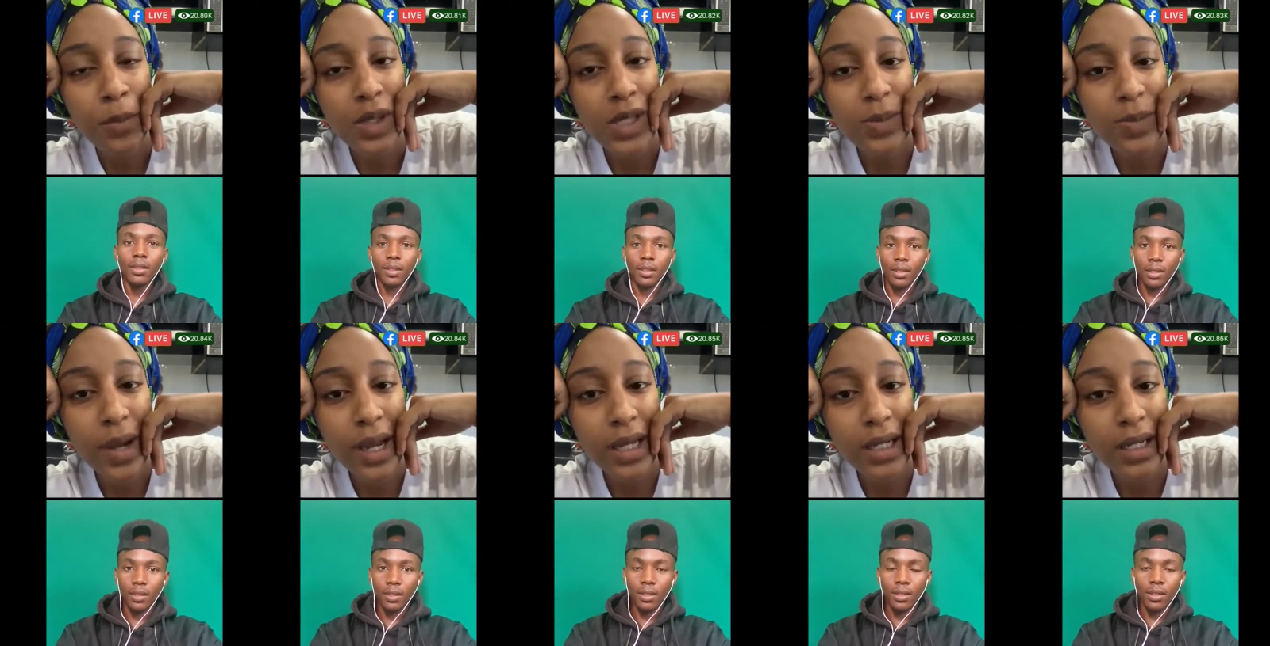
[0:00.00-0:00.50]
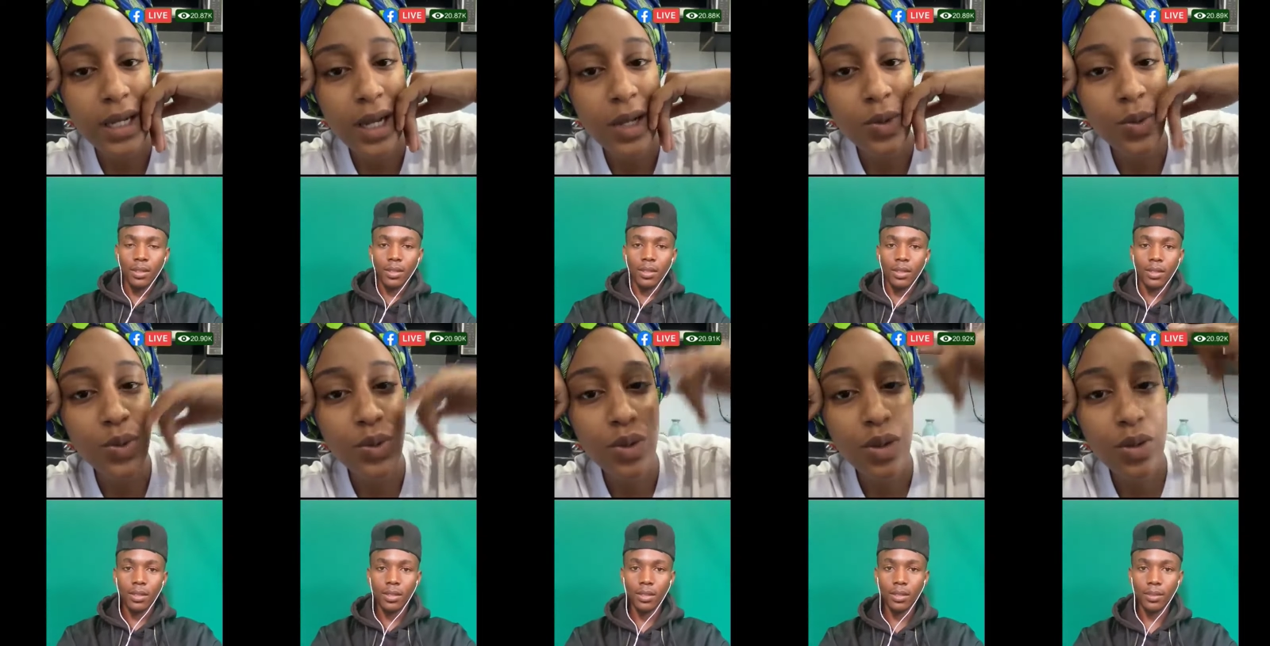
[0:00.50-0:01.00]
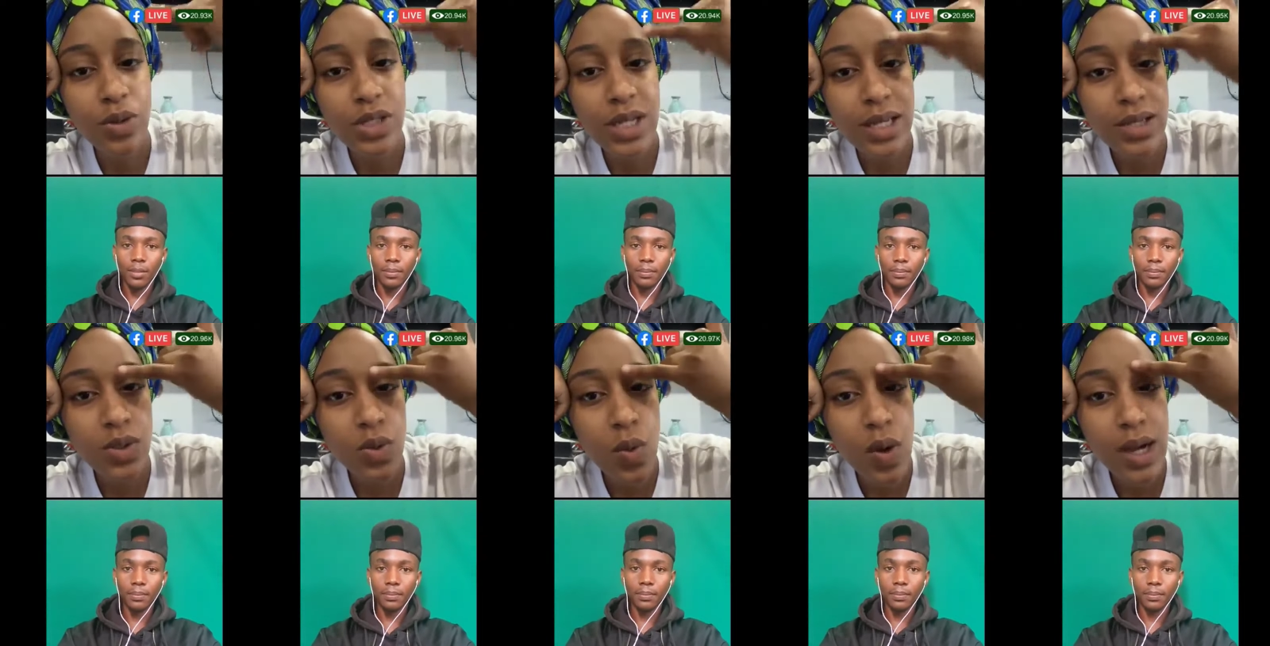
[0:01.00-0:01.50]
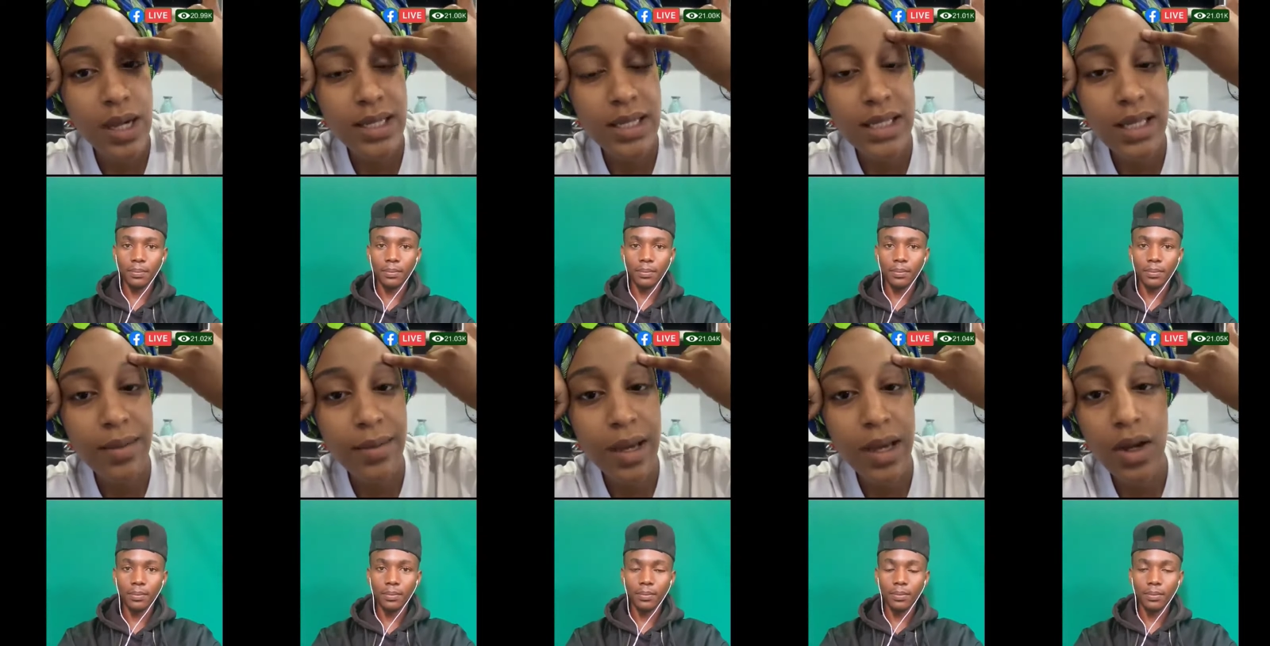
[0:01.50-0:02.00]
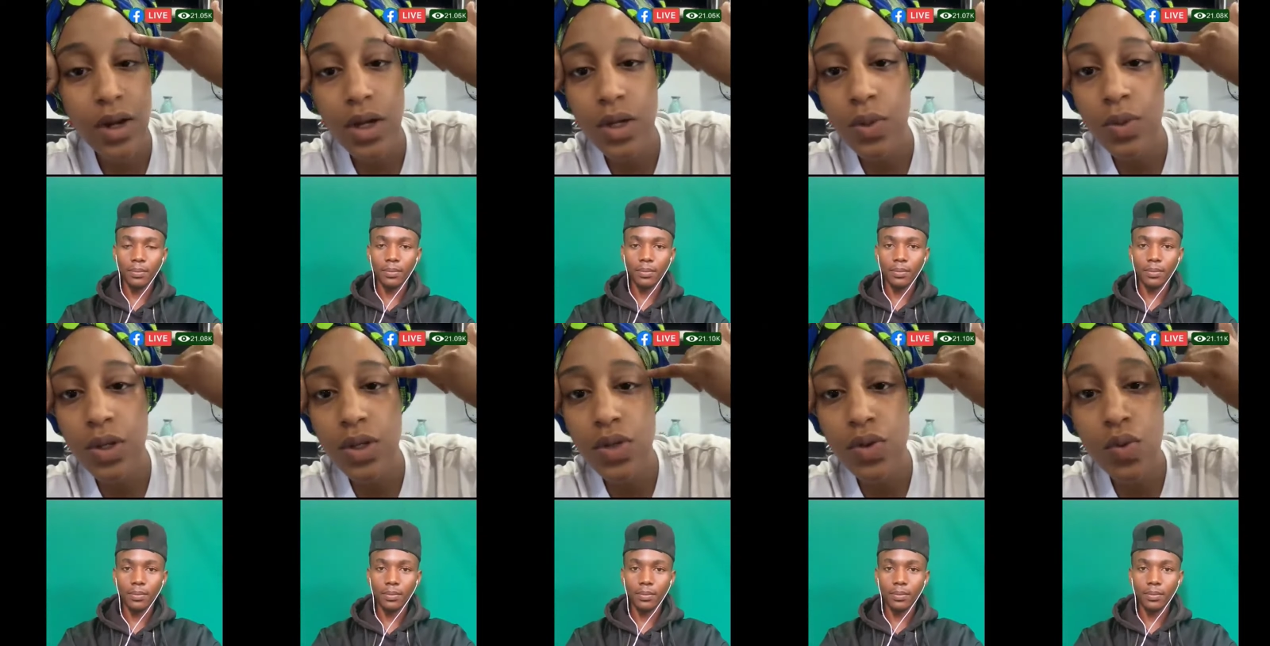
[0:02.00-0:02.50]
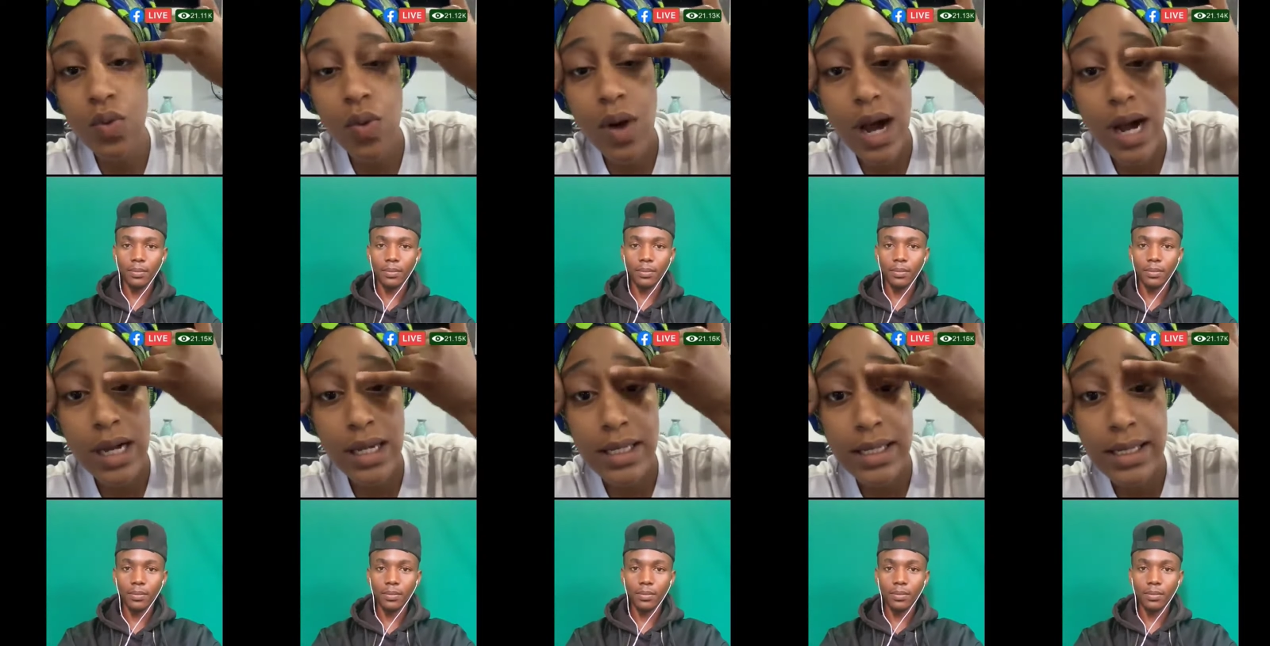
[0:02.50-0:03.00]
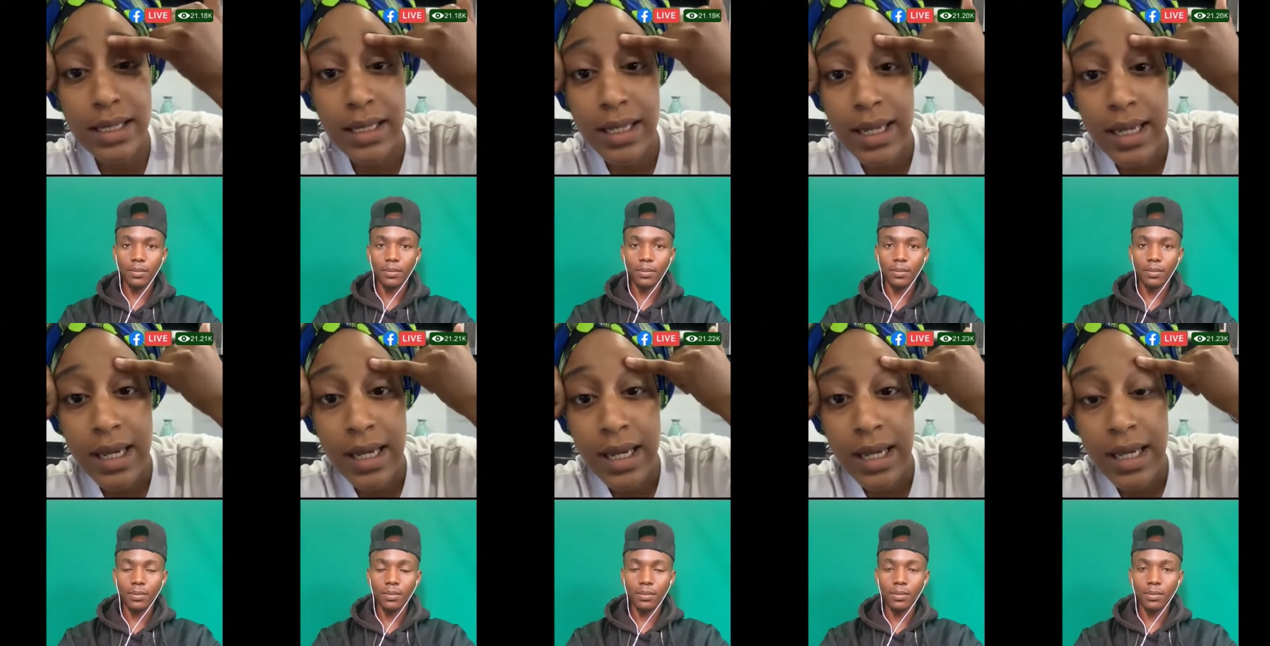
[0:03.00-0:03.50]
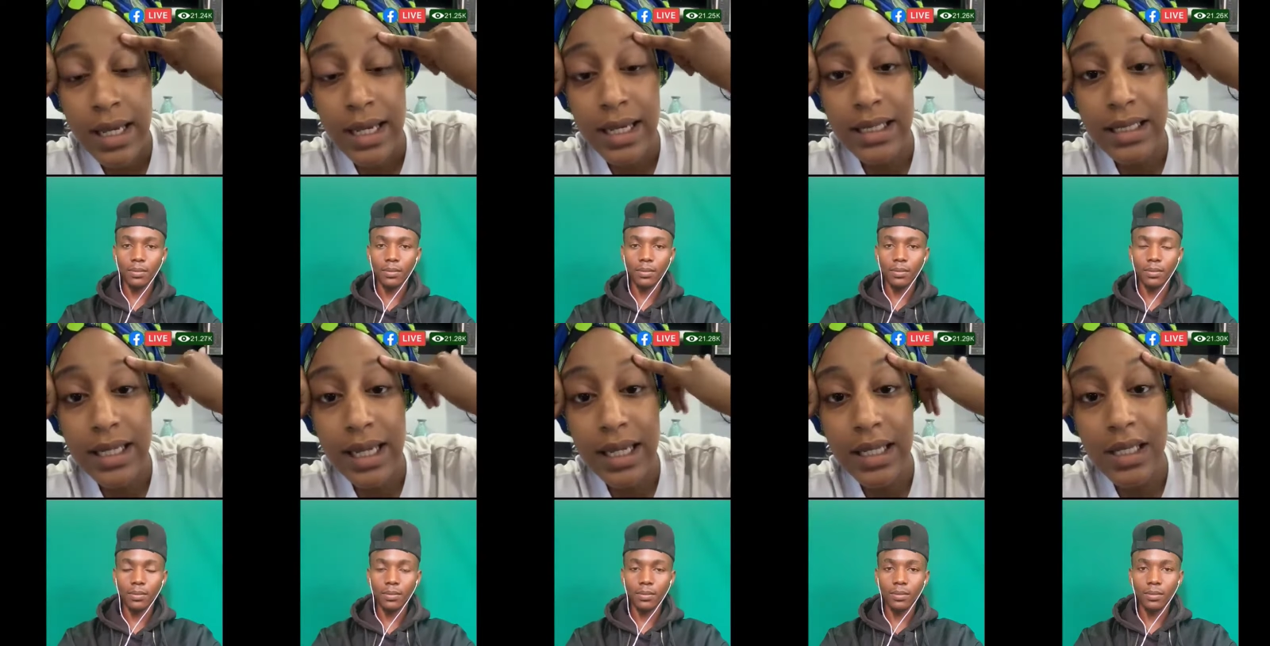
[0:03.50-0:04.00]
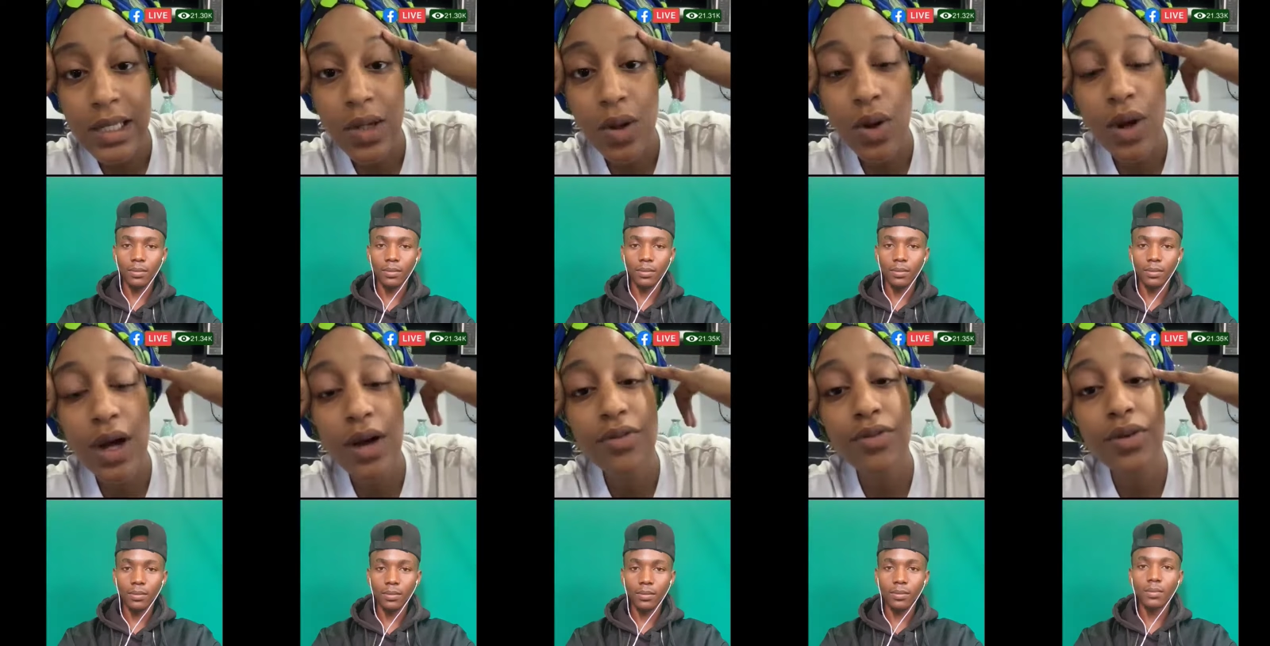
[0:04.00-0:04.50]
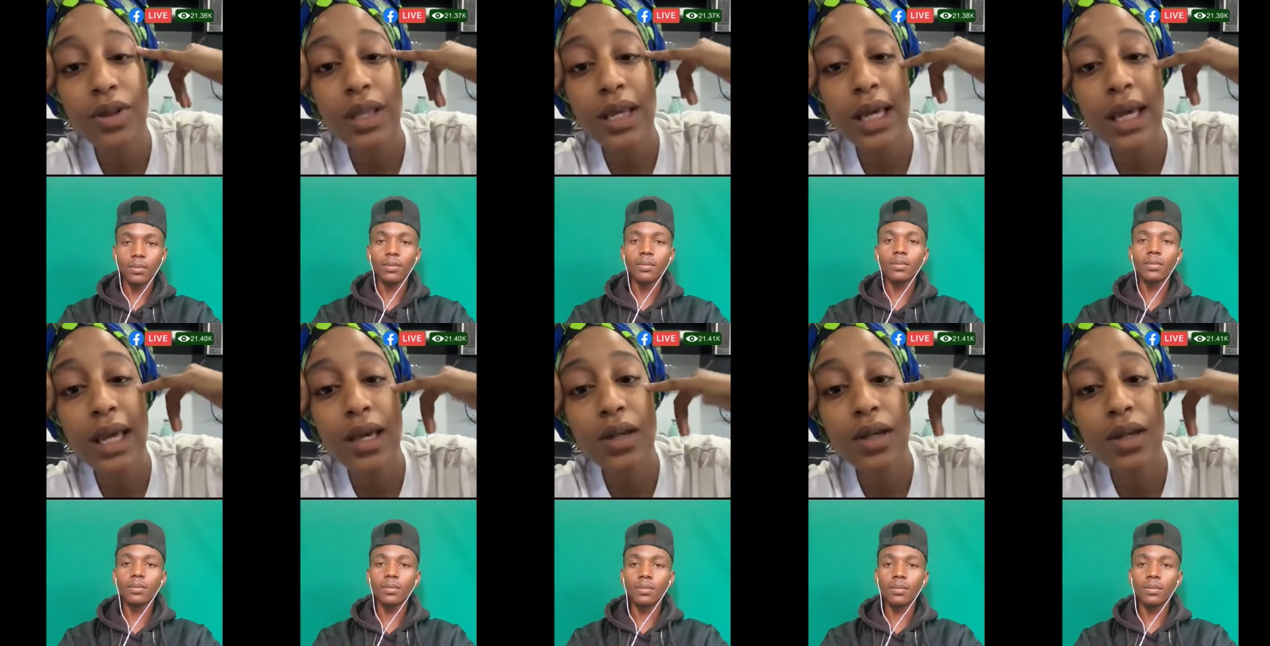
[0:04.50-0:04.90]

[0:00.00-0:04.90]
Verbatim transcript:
Speaker 1: The spine in Kalundu, they'll just wax them. I heard when you wax, it takes longer for the